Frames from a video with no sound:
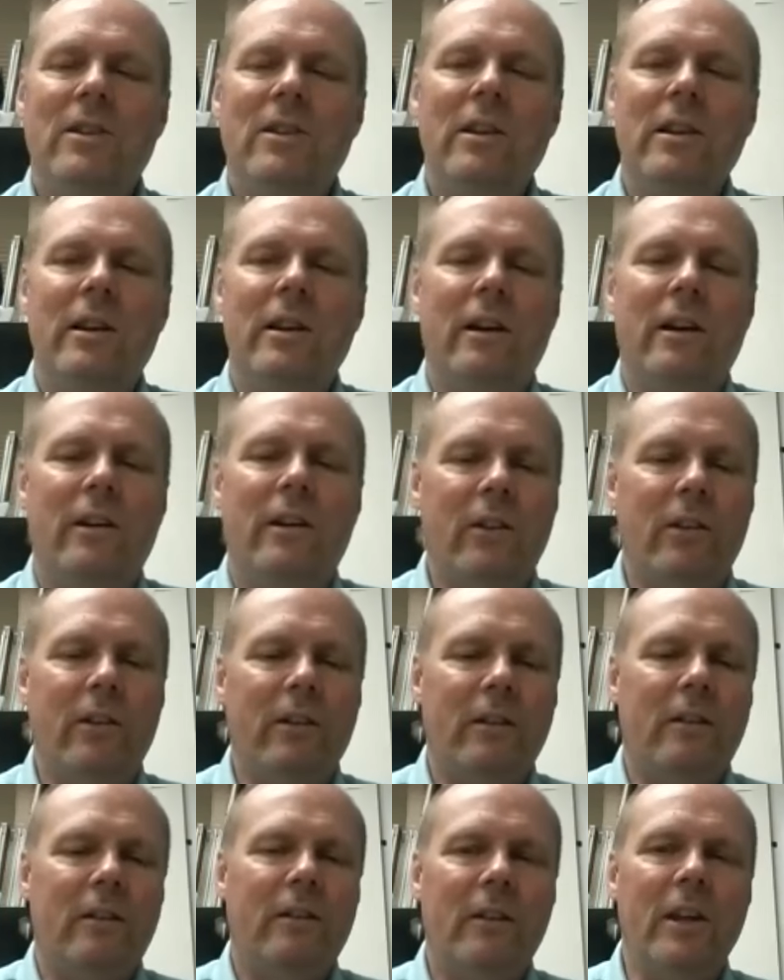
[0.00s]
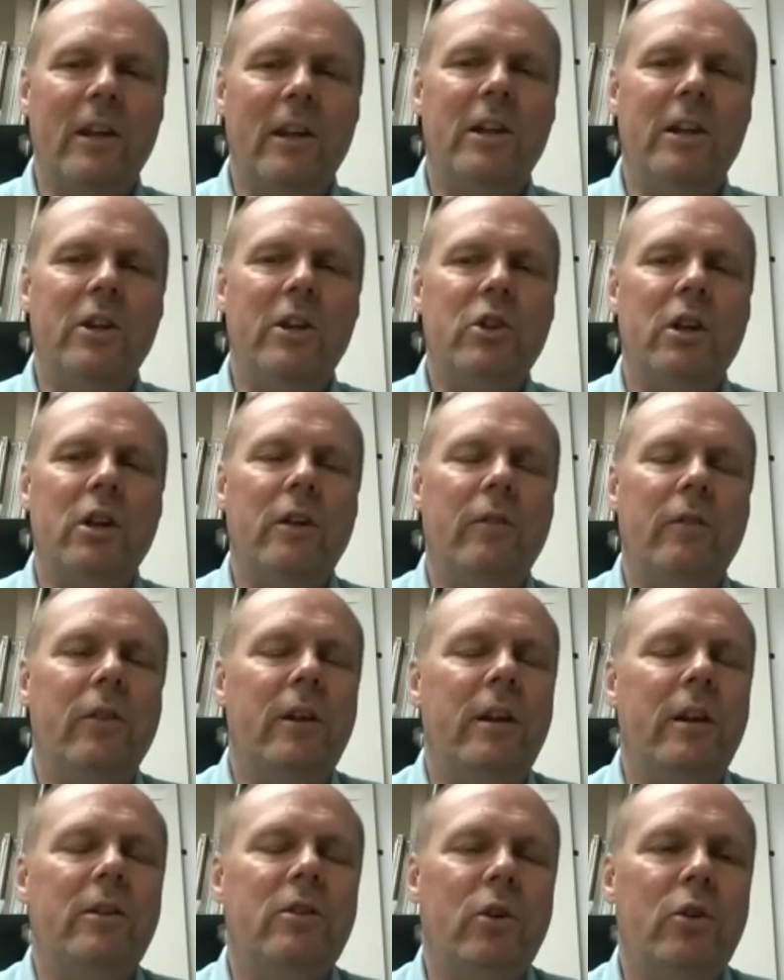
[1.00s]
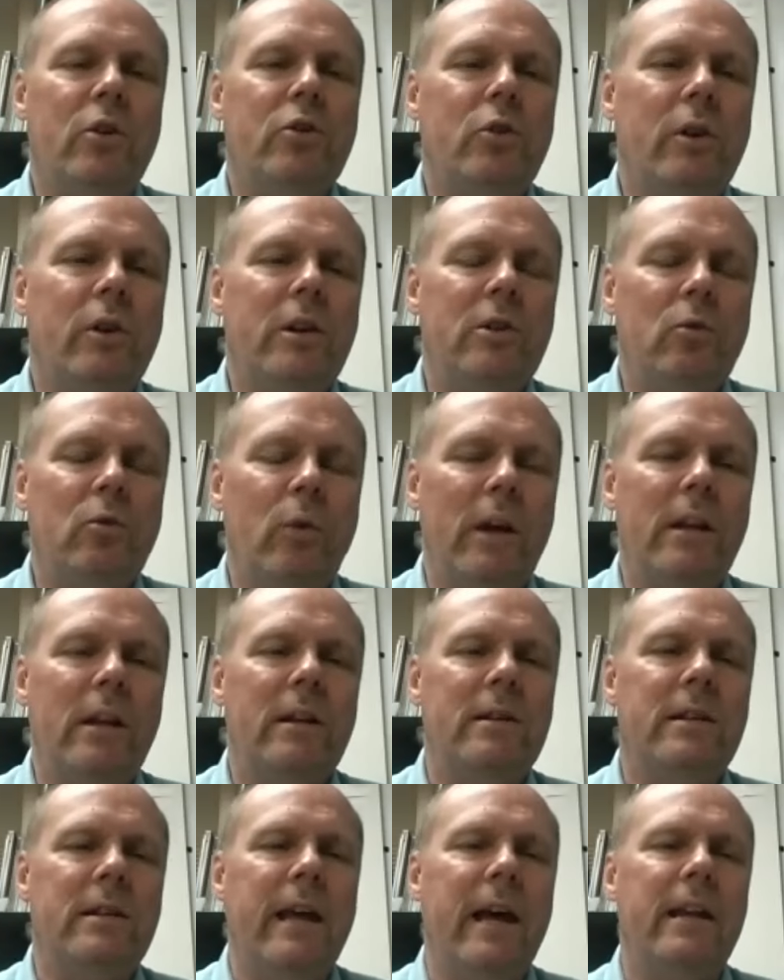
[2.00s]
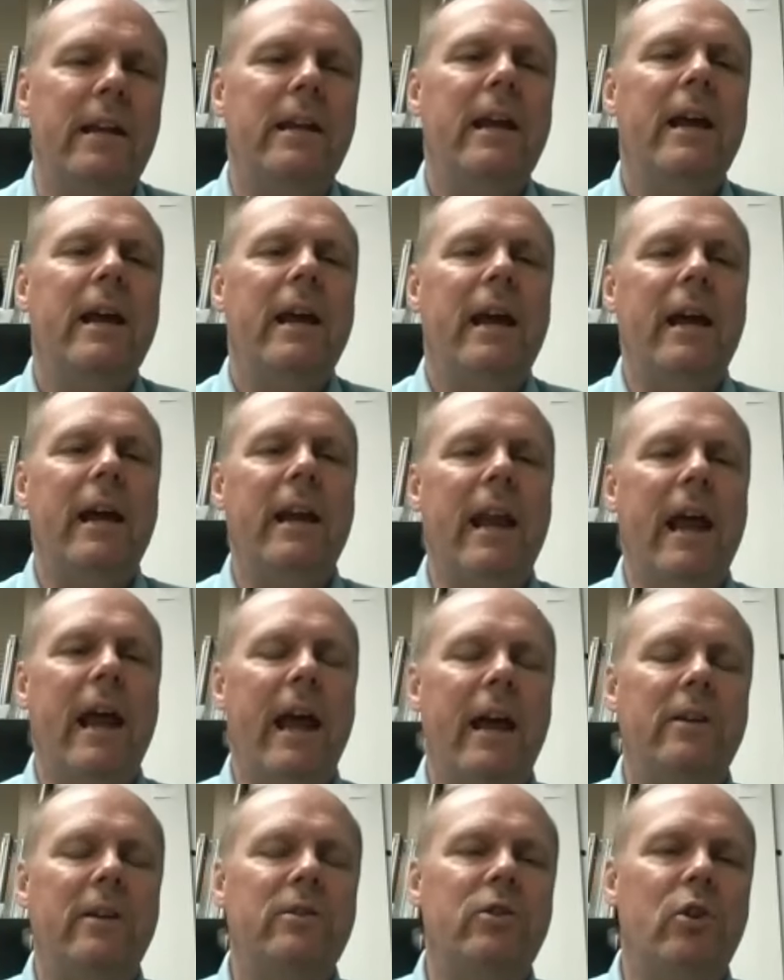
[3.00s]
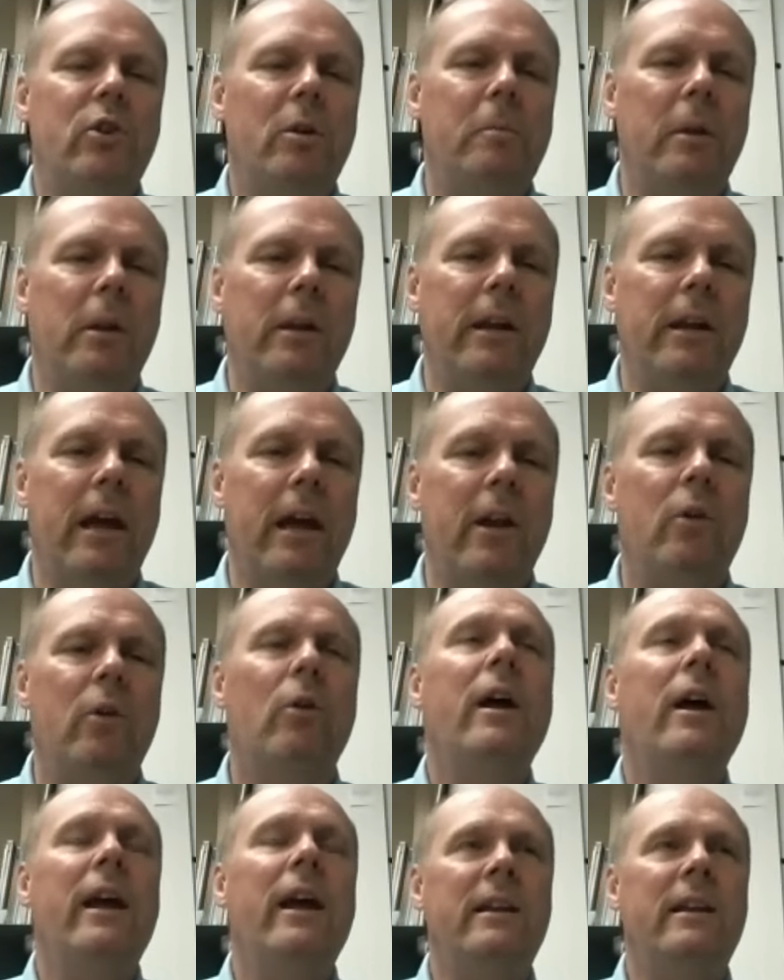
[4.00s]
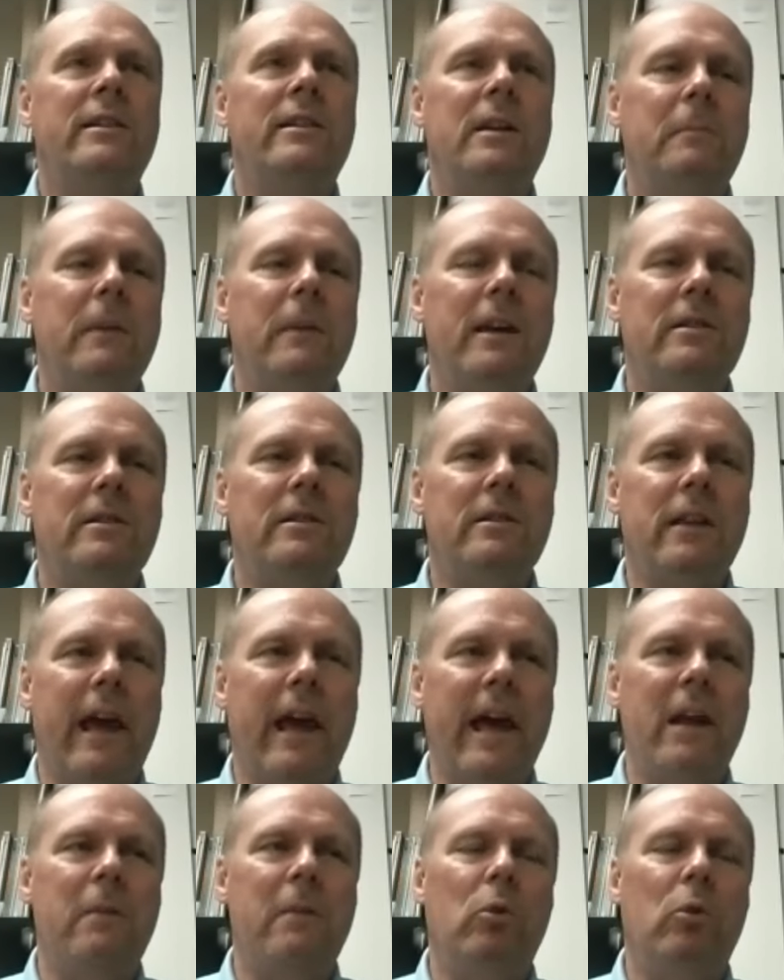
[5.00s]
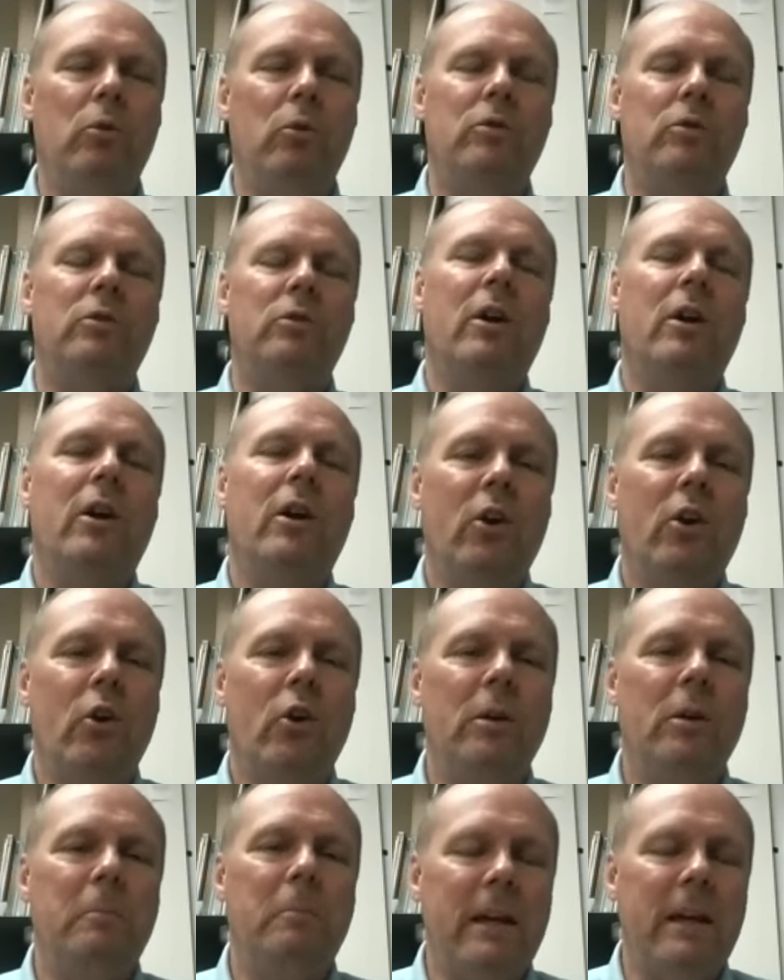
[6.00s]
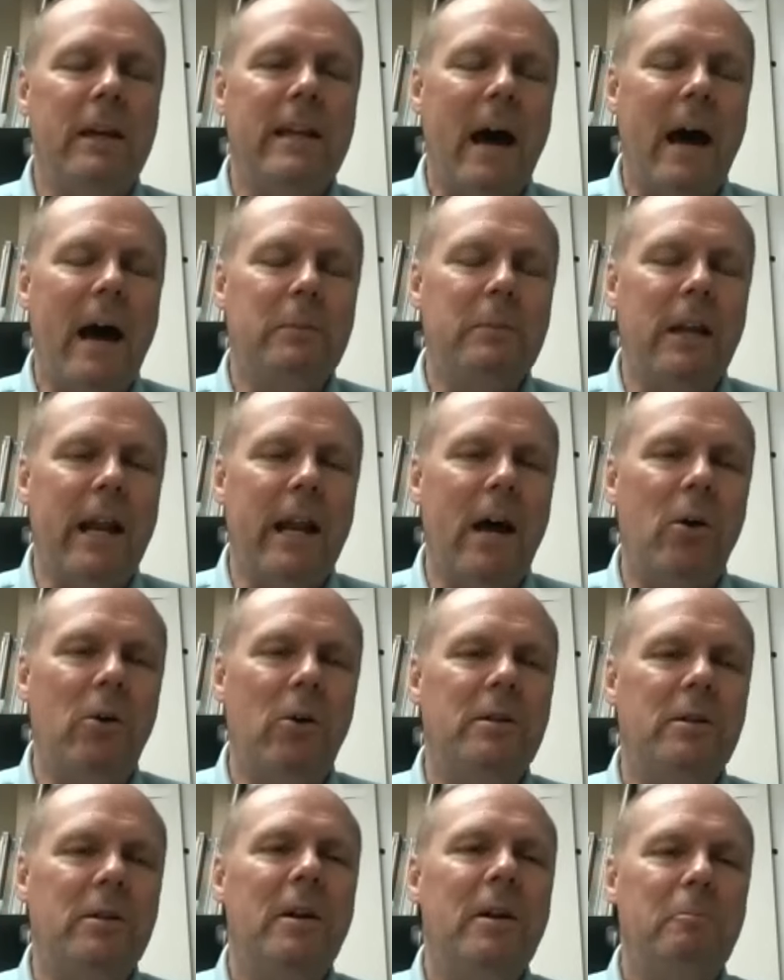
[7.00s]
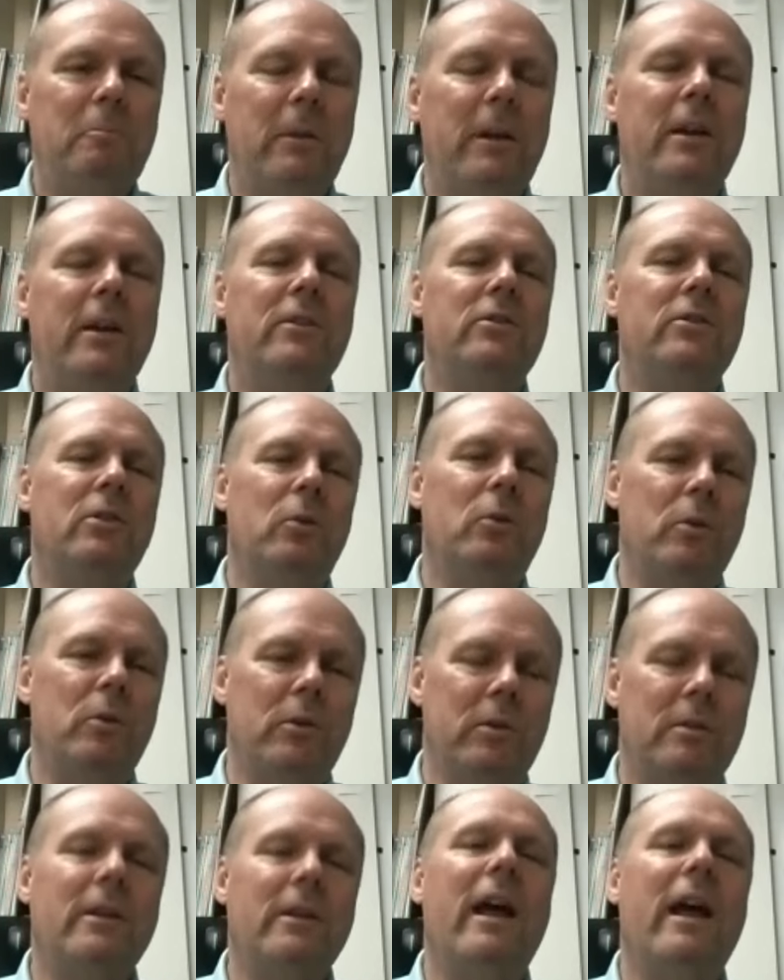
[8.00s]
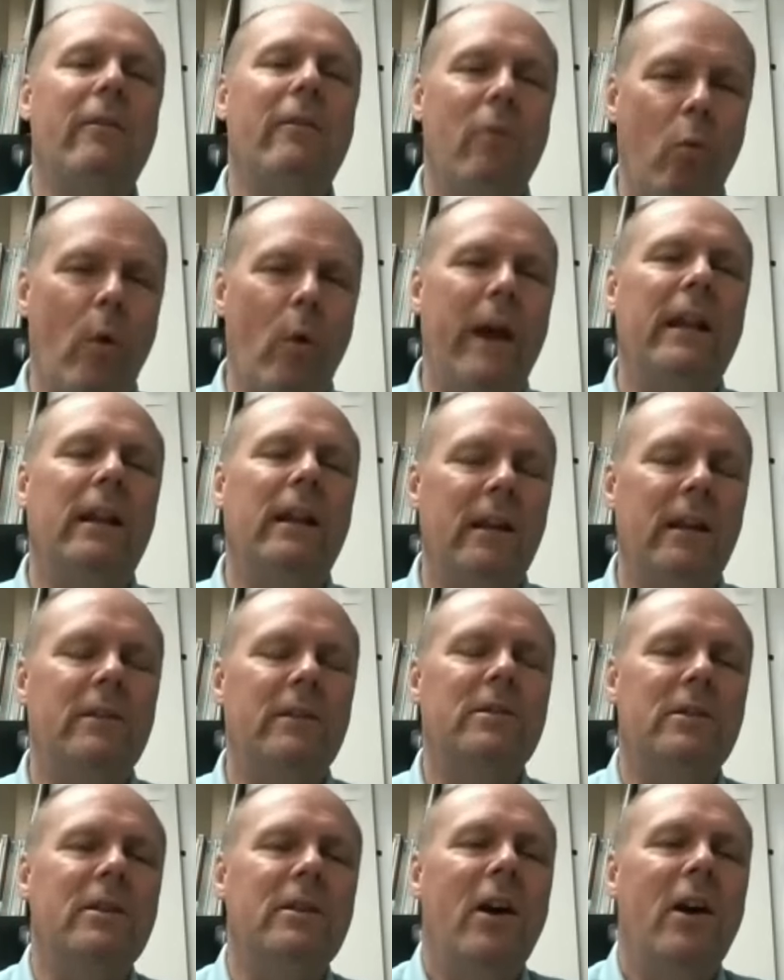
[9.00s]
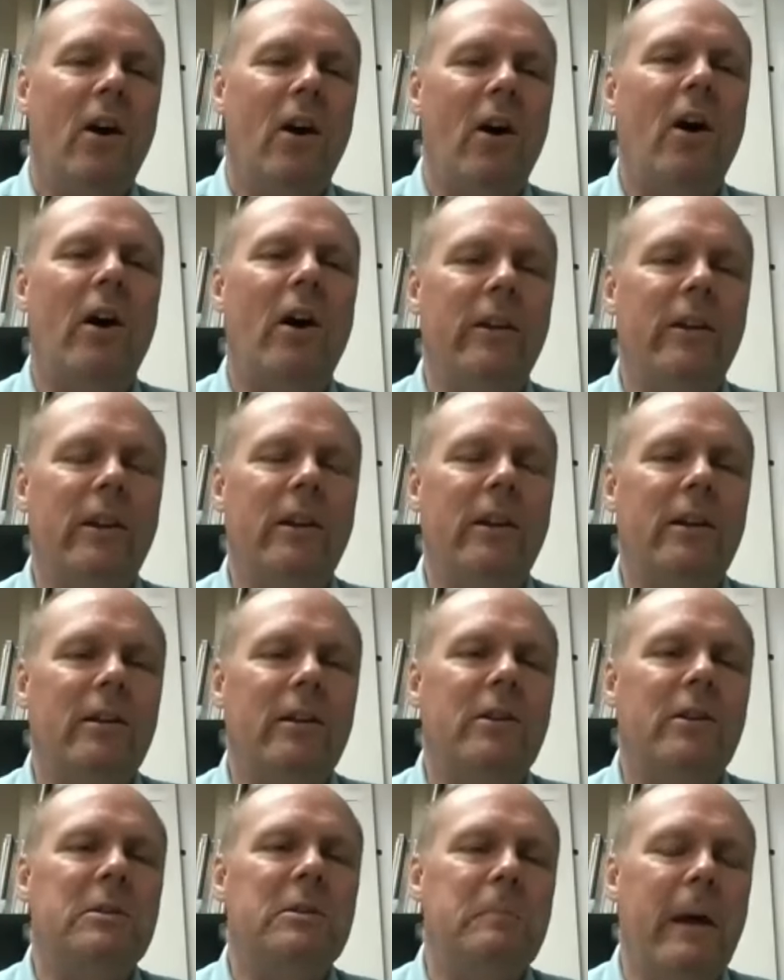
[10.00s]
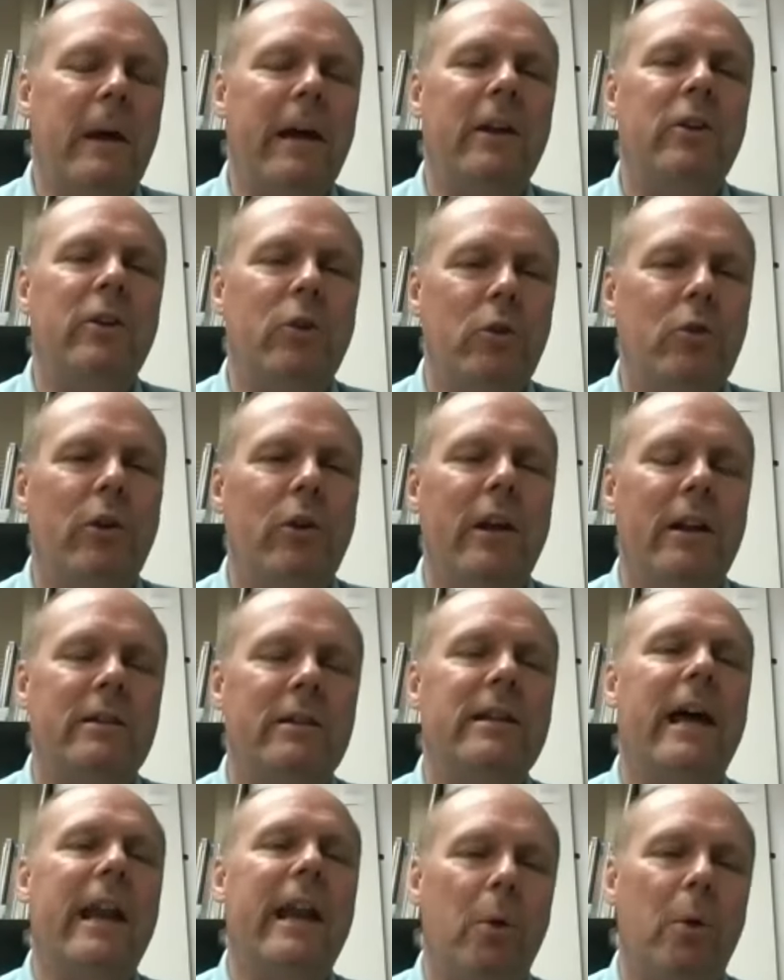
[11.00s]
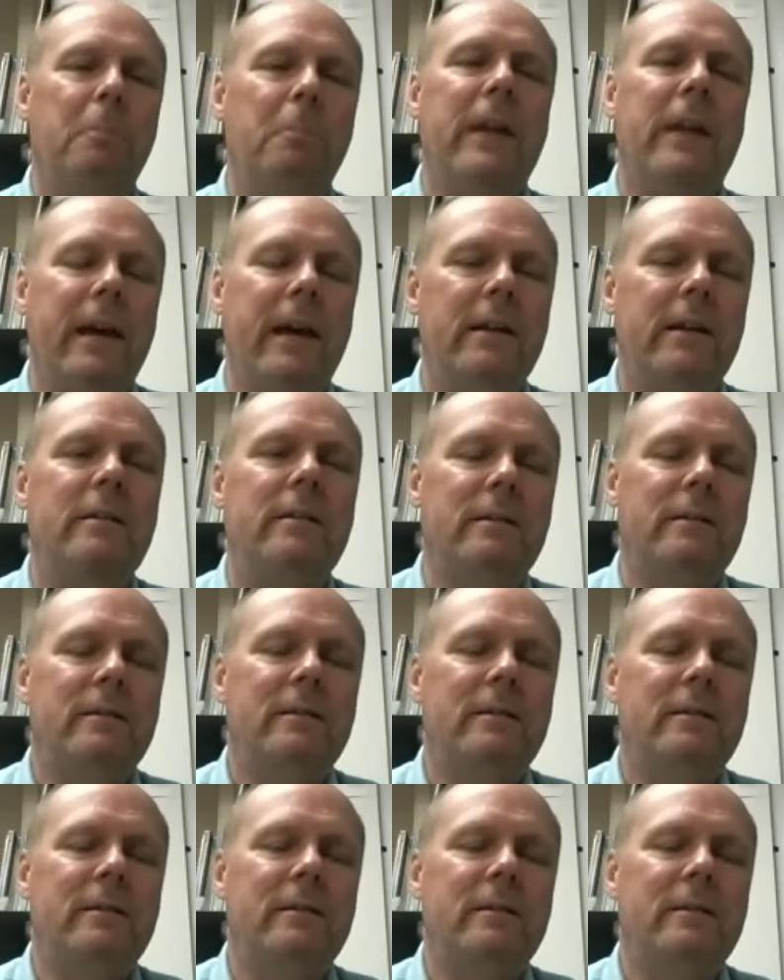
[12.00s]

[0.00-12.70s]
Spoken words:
the addition of the surgery suite, has that enhanced your ability? I know in some cases animals couldn't be adopted out because there was kind of a wait list on the spay and neutering. Does that help that?